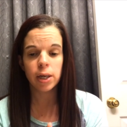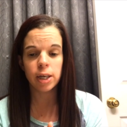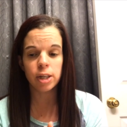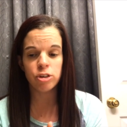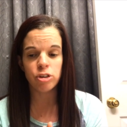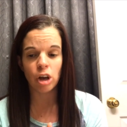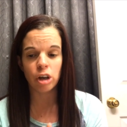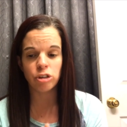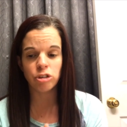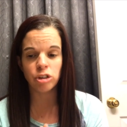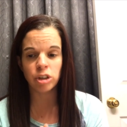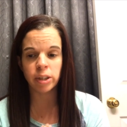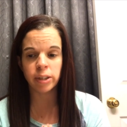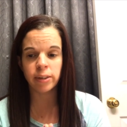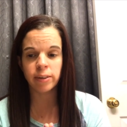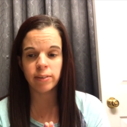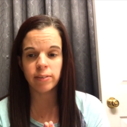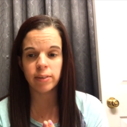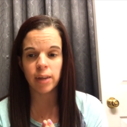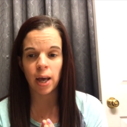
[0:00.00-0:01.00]

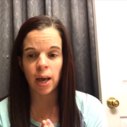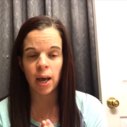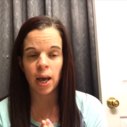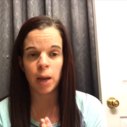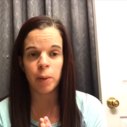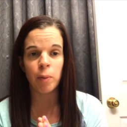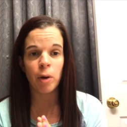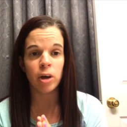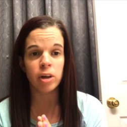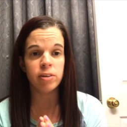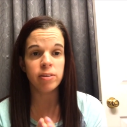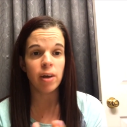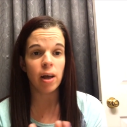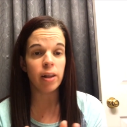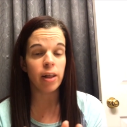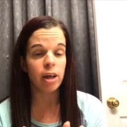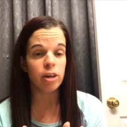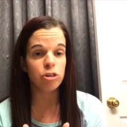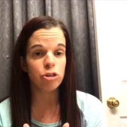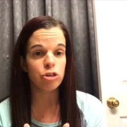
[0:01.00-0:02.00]
injections. I'm on
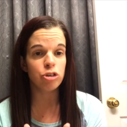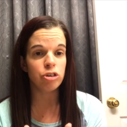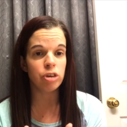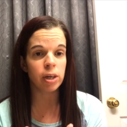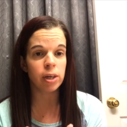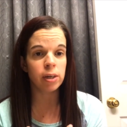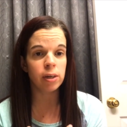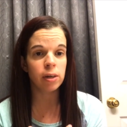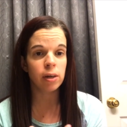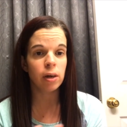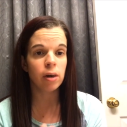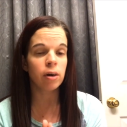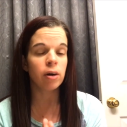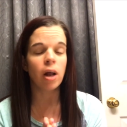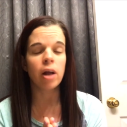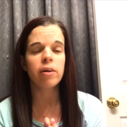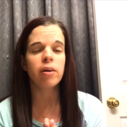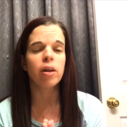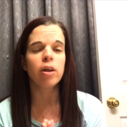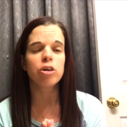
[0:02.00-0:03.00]
del-estrogen, or
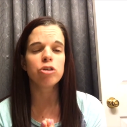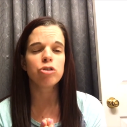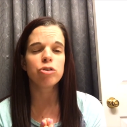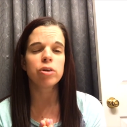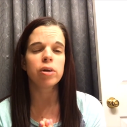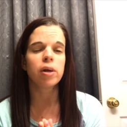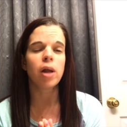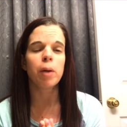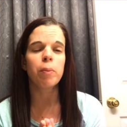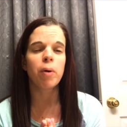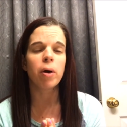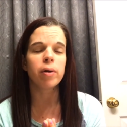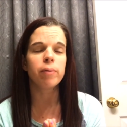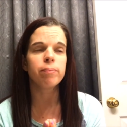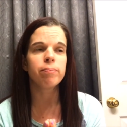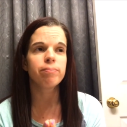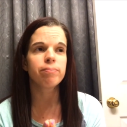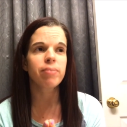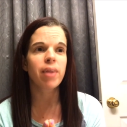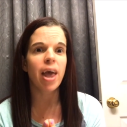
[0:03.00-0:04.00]
not del-estrogen, I'm
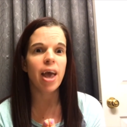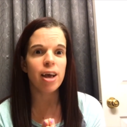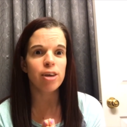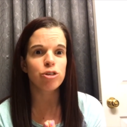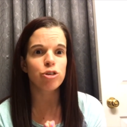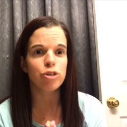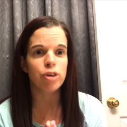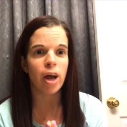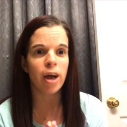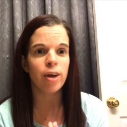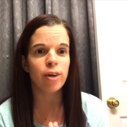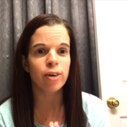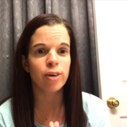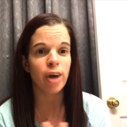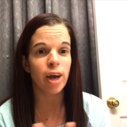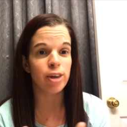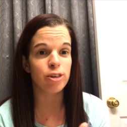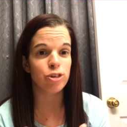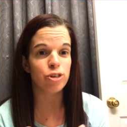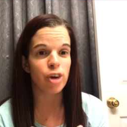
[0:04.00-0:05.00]
on estradiol
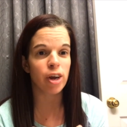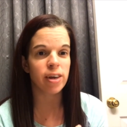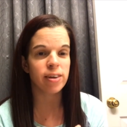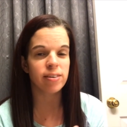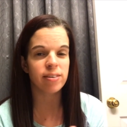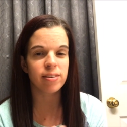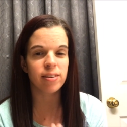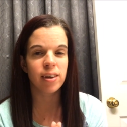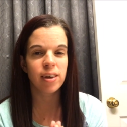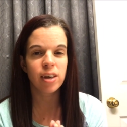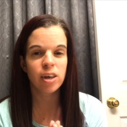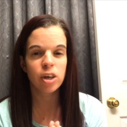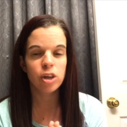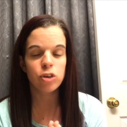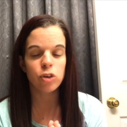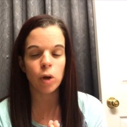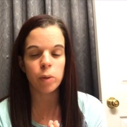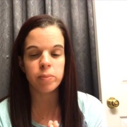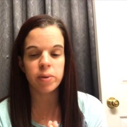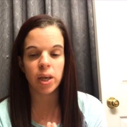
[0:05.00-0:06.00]
or Estrace.
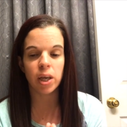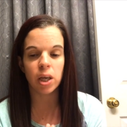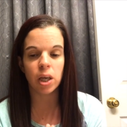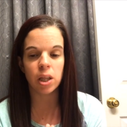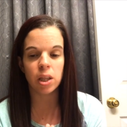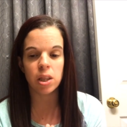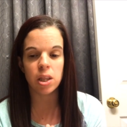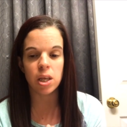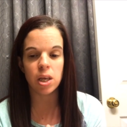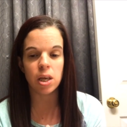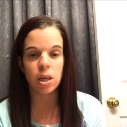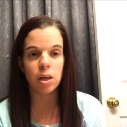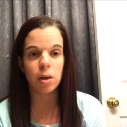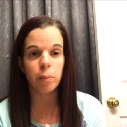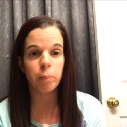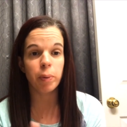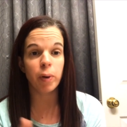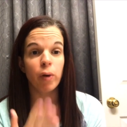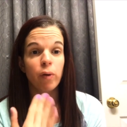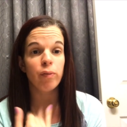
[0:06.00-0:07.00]
So I'm taking the
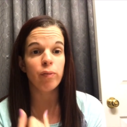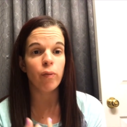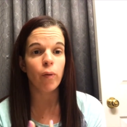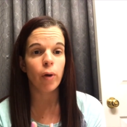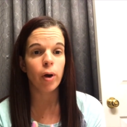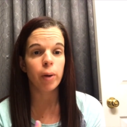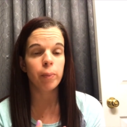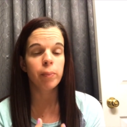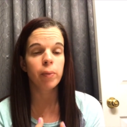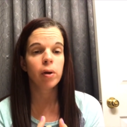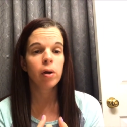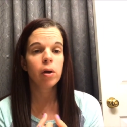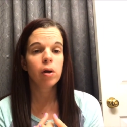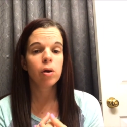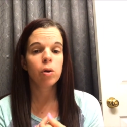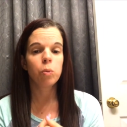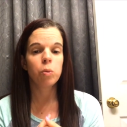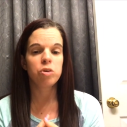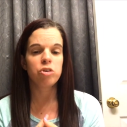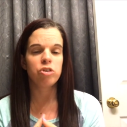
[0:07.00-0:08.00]
pill form,
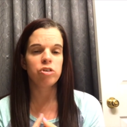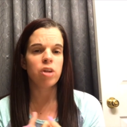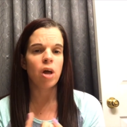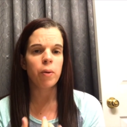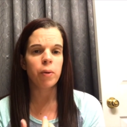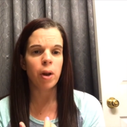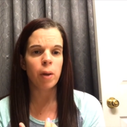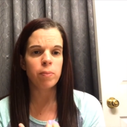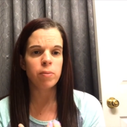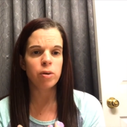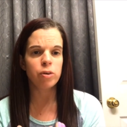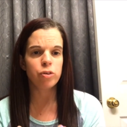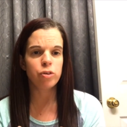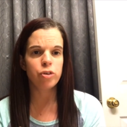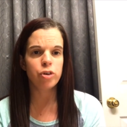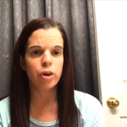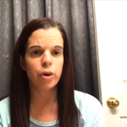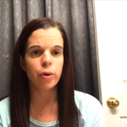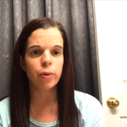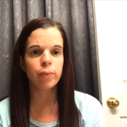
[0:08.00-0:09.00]
which is not what I'm
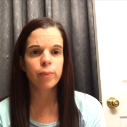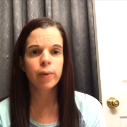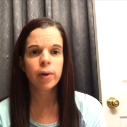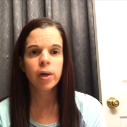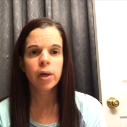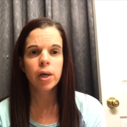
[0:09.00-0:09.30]
used to.